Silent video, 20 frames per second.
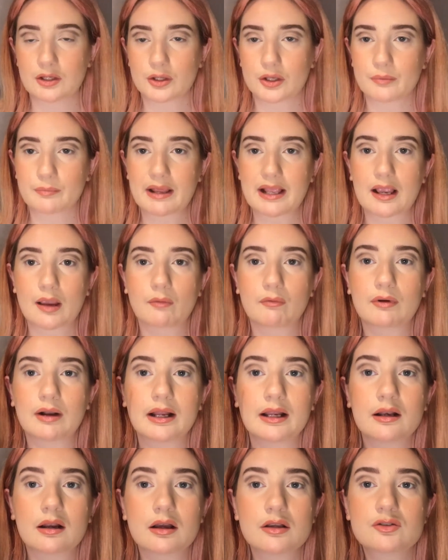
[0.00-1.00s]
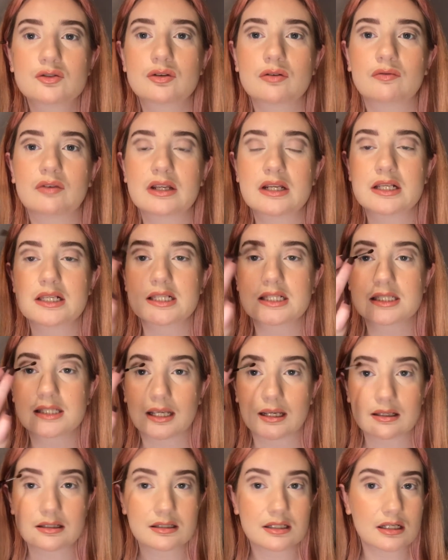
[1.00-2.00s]
make a really nice sort of
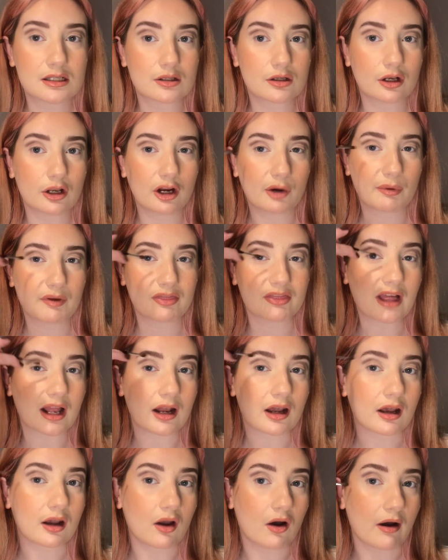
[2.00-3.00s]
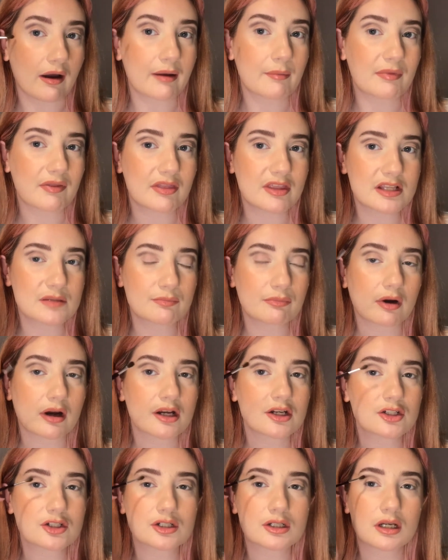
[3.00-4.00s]
60s look with that line with this
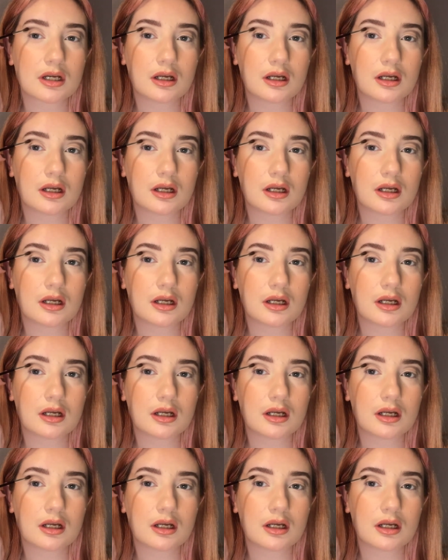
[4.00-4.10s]
brush,